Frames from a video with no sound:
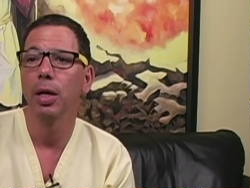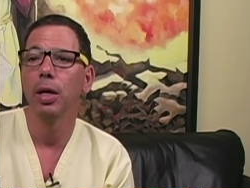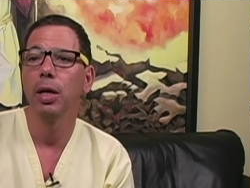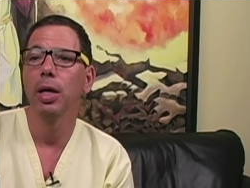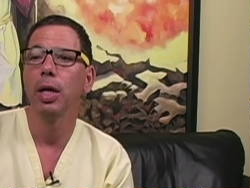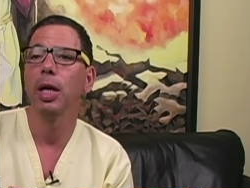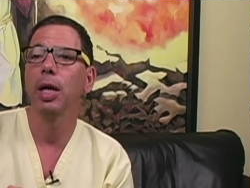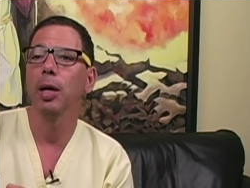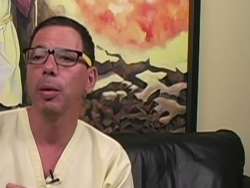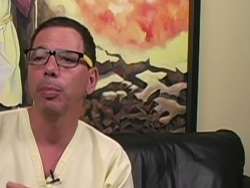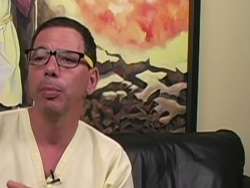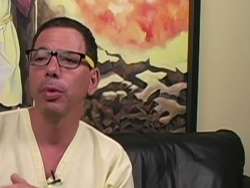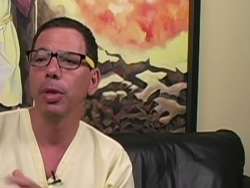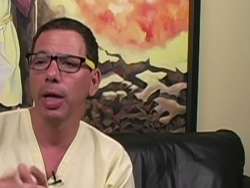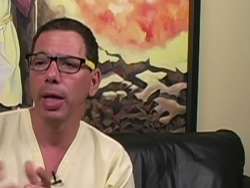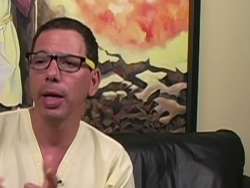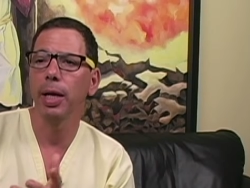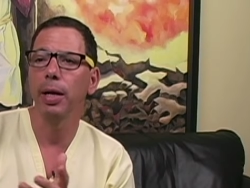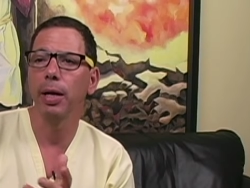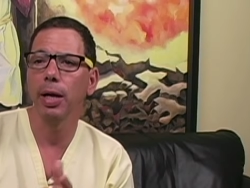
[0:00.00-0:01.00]
hip,
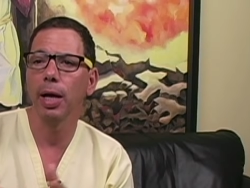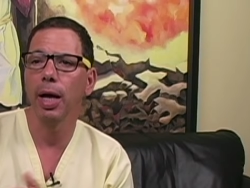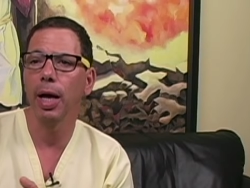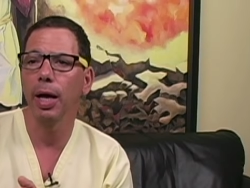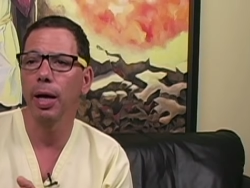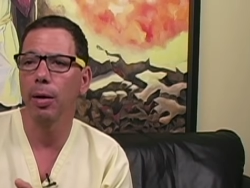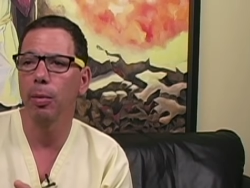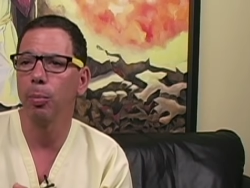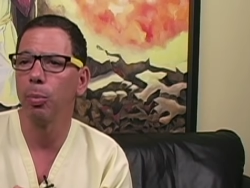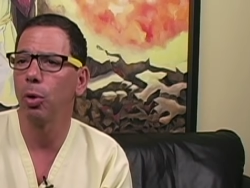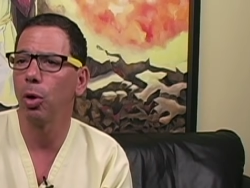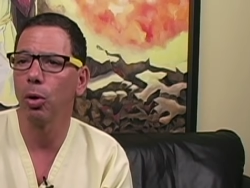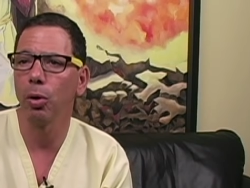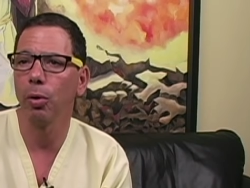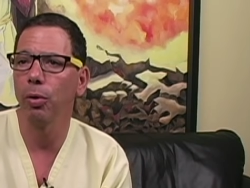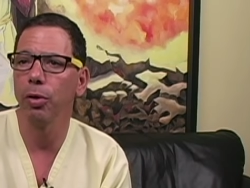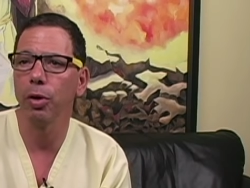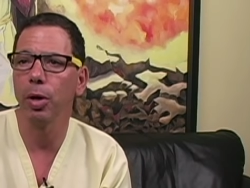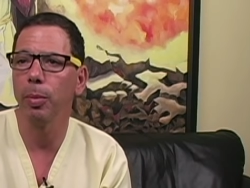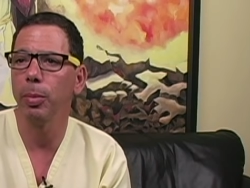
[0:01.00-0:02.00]
then
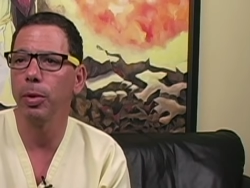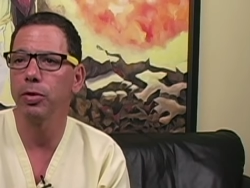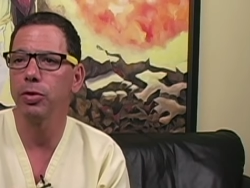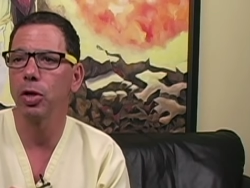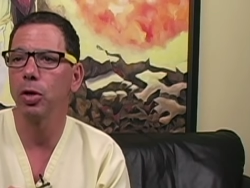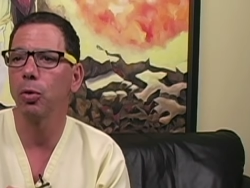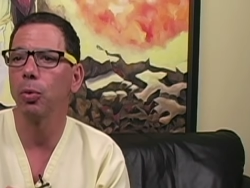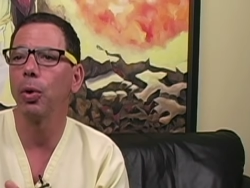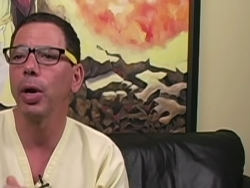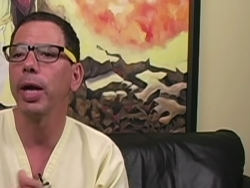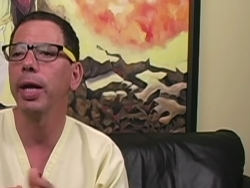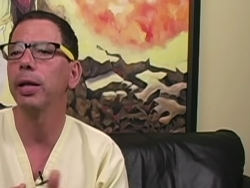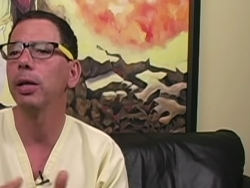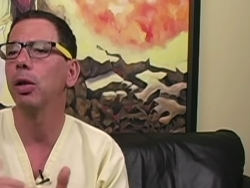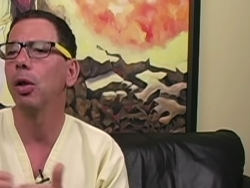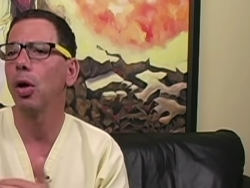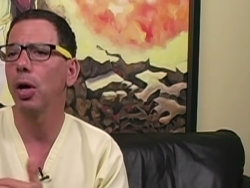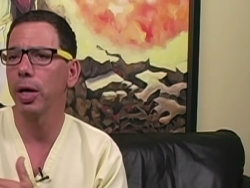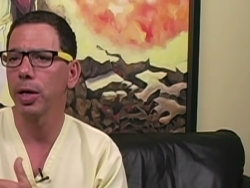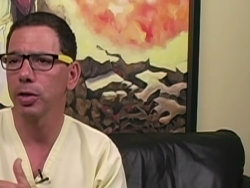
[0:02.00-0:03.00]
prolotherapy is a great
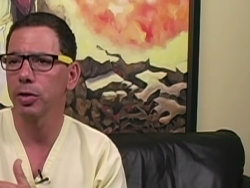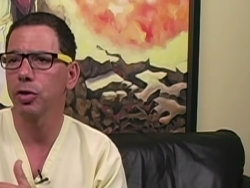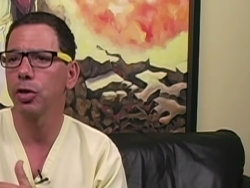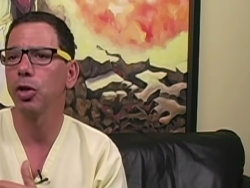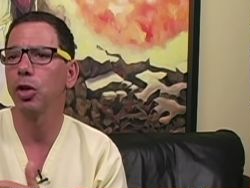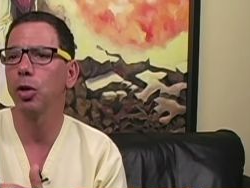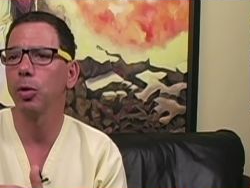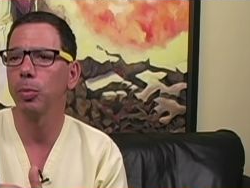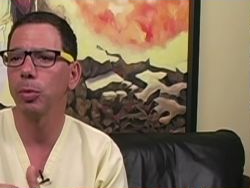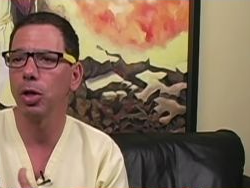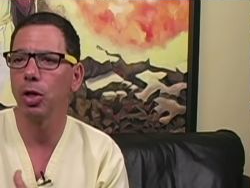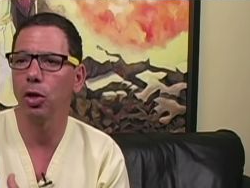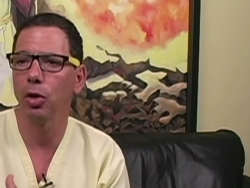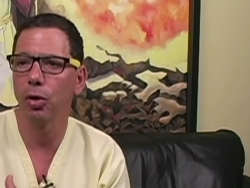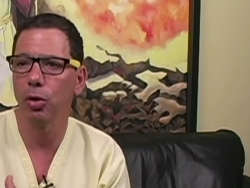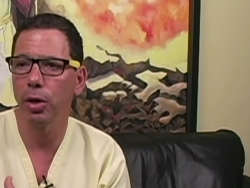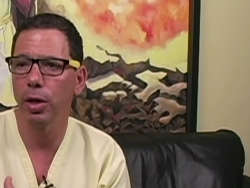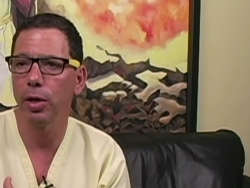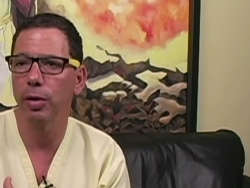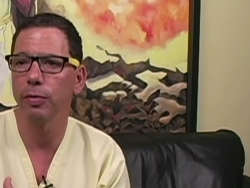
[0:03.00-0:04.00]
long-term
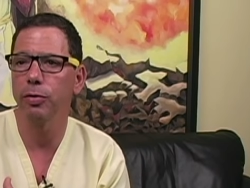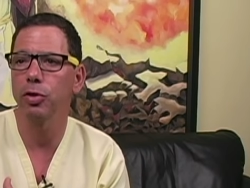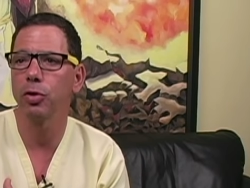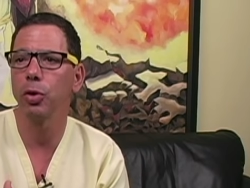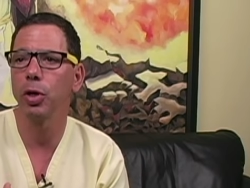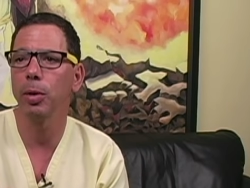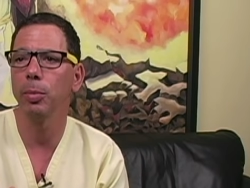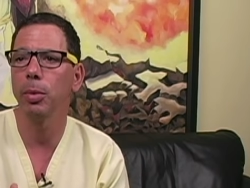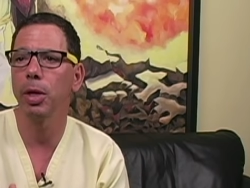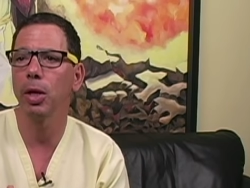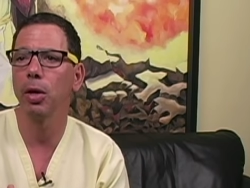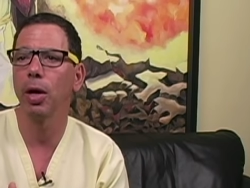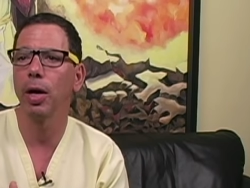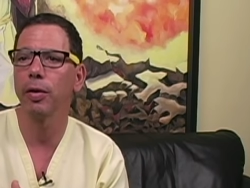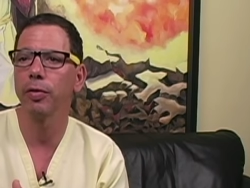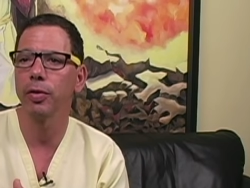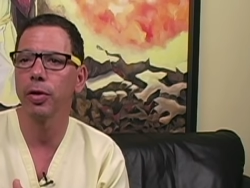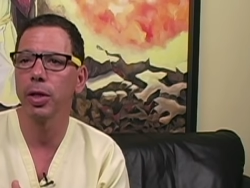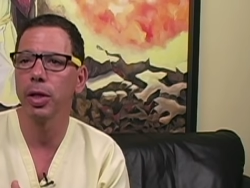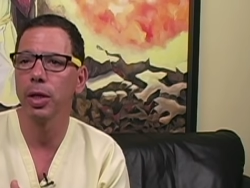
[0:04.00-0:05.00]
curative treatment
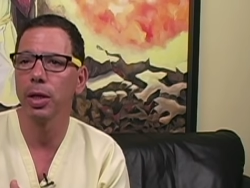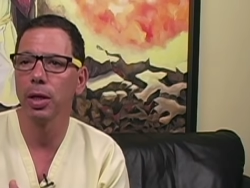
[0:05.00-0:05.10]
often.